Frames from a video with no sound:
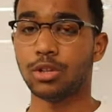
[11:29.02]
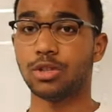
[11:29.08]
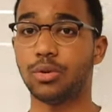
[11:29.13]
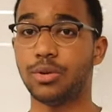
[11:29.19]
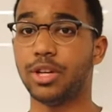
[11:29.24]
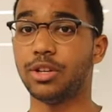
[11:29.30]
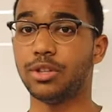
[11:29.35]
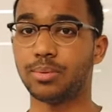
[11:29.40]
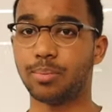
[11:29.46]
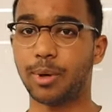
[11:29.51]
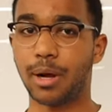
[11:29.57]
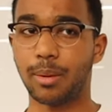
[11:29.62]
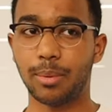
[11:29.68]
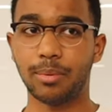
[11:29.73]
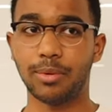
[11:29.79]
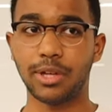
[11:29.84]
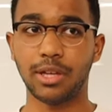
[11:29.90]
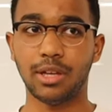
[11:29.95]
So here's
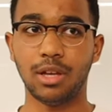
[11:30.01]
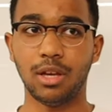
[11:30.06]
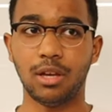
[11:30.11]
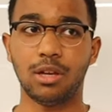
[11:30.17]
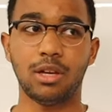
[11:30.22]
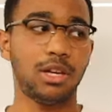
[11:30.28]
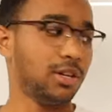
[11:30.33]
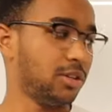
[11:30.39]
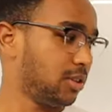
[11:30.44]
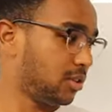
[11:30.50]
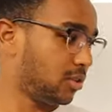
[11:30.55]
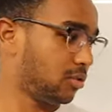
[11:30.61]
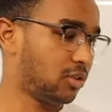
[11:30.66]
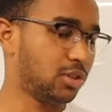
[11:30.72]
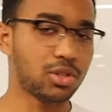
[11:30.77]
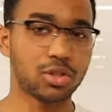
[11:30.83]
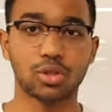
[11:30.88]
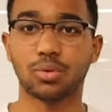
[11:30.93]
probably, here.
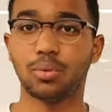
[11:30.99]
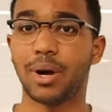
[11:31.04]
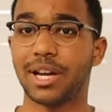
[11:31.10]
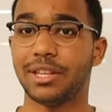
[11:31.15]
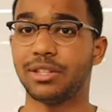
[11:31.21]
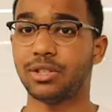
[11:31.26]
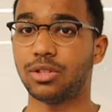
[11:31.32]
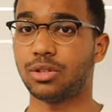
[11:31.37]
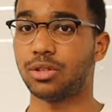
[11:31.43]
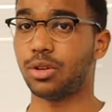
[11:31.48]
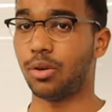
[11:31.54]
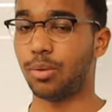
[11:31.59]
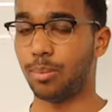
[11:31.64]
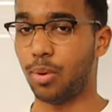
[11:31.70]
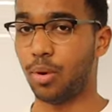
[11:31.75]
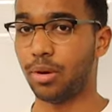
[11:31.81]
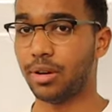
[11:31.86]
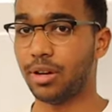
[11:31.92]
this is why this is so
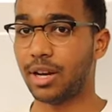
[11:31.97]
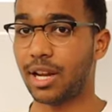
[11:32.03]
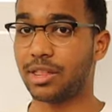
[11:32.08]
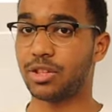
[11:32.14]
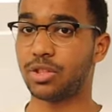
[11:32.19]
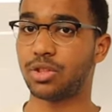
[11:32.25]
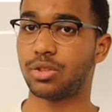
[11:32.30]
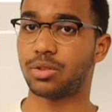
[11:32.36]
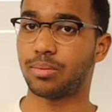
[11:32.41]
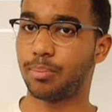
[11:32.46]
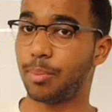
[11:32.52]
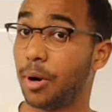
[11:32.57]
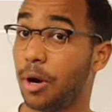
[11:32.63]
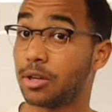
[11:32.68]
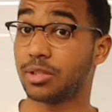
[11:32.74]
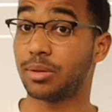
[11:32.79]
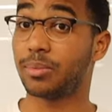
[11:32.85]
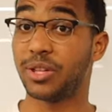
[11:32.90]
important, and this is
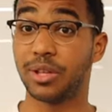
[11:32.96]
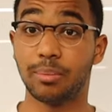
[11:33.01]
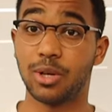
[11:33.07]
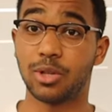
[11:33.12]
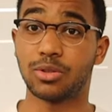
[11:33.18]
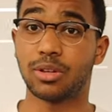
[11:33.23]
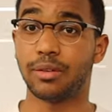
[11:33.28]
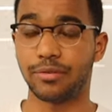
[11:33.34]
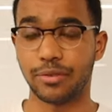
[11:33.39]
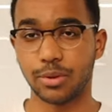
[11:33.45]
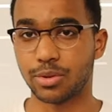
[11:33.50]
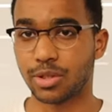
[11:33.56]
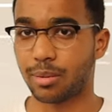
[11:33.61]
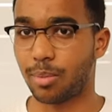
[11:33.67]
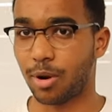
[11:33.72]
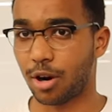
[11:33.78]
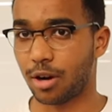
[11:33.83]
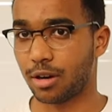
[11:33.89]
possibly the most
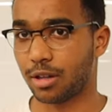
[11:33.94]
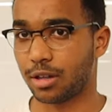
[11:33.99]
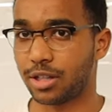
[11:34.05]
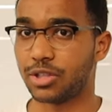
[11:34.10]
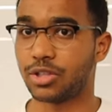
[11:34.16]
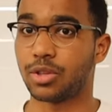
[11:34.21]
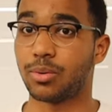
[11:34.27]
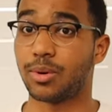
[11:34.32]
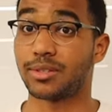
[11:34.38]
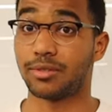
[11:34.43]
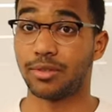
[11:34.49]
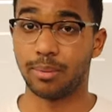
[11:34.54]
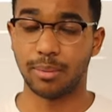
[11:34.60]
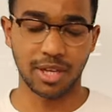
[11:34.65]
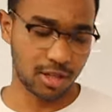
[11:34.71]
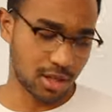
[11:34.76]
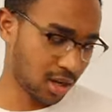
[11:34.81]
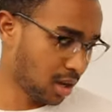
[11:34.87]
confusing part, at least it was
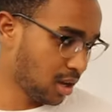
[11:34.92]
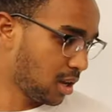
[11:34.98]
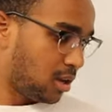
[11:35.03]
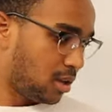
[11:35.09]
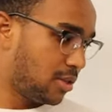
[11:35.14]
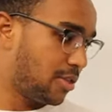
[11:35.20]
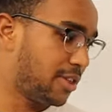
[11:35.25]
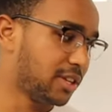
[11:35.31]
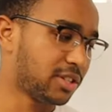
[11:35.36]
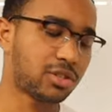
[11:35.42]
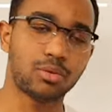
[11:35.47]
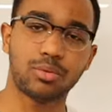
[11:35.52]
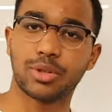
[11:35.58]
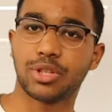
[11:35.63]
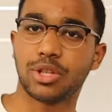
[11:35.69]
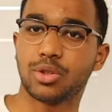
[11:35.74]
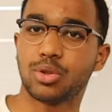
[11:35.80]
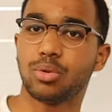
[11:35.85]
for me. This
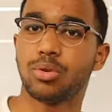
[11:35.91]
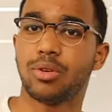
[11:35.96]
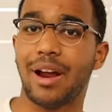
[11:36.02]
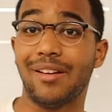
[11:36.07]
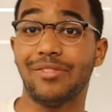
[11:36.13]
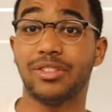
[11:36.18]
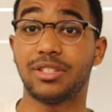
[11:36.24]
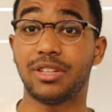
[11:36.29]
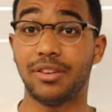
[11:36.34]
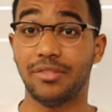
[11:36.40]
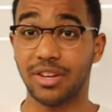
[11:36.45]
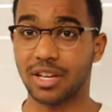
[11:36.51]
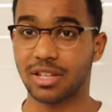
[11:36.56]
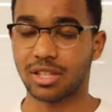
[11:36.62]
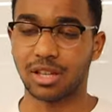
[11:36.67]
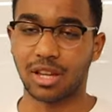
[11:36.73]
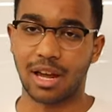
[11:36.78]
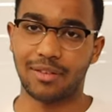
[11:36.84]
residual graph is giving
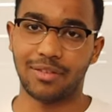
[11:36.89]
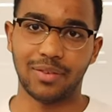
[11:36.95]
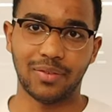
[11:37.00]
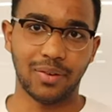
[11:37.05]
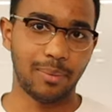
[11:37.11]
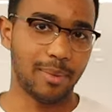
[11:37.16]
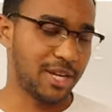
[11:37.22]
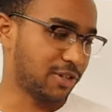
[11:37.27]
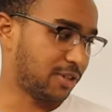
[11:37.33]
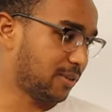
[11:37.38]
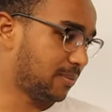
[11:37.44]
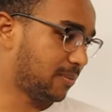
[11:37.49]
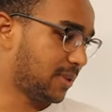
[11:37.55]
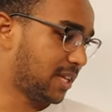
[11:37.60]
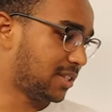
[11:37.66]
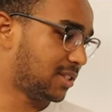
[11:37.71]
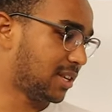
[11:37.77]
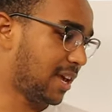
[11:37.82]
us a lot of
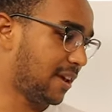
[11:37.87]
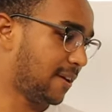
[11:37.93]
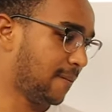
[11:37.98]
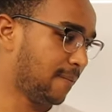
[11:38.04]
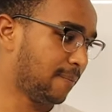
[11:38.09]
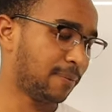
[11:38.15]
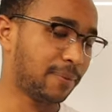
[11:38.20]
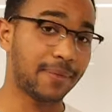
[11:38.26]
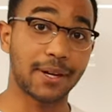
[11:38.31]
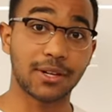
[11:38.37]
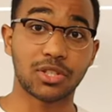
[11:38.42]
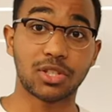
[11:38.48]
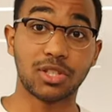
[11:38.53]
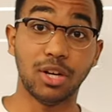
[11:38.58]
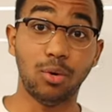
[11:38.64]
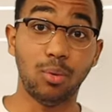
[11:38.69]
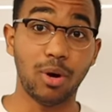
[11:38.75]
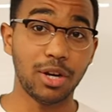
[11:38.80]
information. It's saying, there's
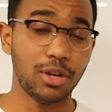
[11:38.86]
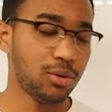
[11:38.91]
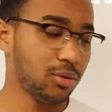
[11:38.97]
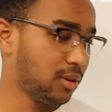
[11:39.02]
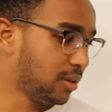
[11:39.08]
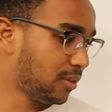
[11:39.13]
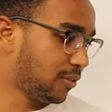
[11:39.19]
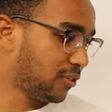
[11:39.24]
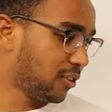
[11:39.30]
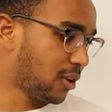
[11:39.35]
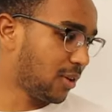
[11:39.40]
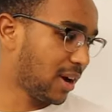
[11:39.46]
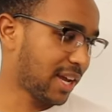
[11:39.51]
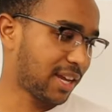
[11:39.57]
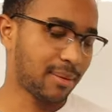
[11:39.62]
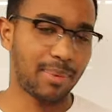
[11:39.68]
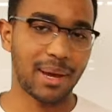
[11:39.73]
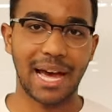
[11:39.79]
still one unit of flow
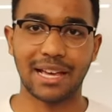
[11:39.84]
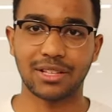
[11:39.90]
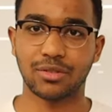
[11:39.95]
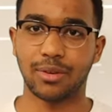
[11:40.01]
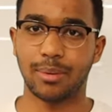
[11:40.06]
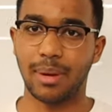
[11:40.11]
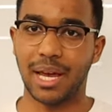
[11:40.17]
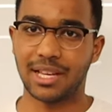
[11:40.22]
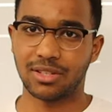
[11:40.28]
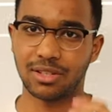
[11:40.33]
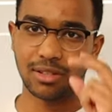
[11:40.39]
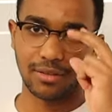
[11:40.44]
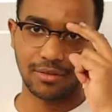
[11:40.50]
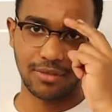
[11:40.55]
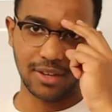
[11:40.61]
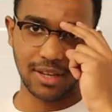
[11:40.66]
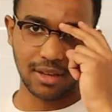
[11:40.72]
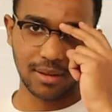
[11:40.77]
I can pass from S
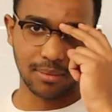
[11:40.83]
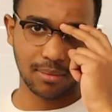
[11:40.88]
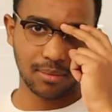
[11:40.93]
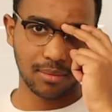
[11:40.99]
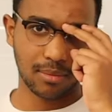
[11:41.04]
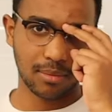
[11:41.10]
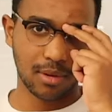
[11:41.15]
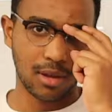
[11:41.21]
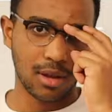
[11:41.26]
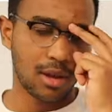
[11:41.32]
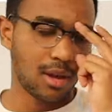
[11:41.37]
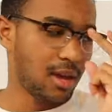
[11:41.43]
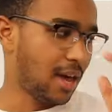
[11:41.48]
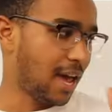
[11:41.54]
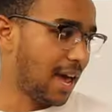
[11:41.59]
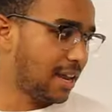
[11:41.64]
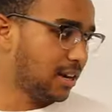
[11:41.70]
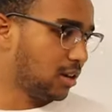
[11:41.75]
to V.
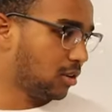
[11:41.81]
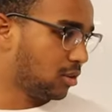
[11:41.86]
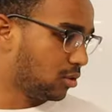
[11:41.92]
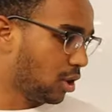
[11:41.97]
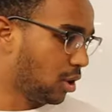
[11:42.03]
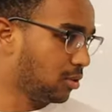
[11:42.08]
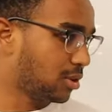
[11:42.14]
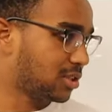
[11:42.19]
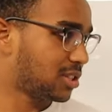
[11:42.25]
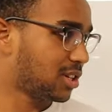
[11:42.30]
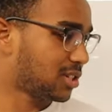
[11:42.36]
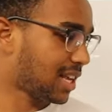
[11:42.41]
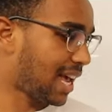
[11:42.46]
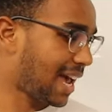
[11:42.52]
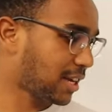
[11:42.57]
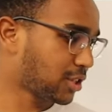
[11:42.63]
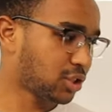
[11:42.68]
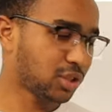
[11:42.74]
And notice,
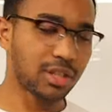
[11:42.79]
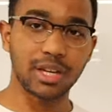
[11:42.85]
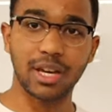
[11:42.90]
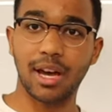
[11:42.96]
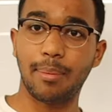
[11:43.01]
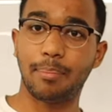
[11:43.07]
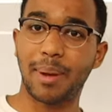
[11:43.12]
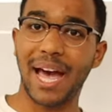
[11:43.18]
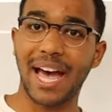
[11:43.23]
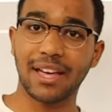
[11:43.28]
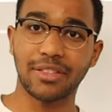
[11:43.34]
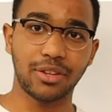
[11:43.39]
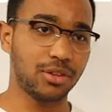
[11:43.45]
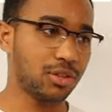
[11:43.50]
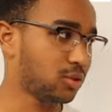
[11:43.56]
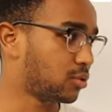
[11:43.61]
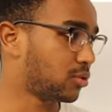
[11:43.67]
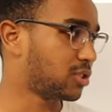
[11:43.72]
there's actually a path
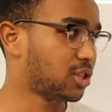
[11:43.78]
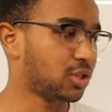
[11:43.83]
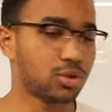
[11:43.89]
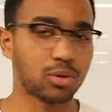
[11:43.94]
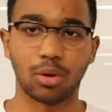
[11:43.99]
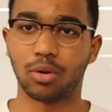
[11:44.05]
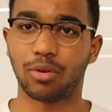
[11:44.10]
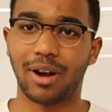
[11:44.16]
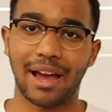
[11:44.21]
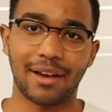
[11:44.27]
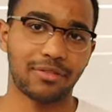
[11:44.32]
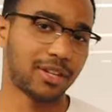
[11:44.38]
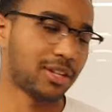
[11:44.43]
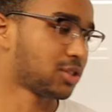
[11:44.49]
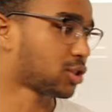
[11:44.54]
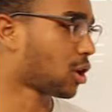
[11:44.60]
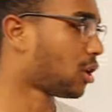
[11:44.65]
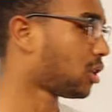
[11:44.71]
in this residual graph. Let's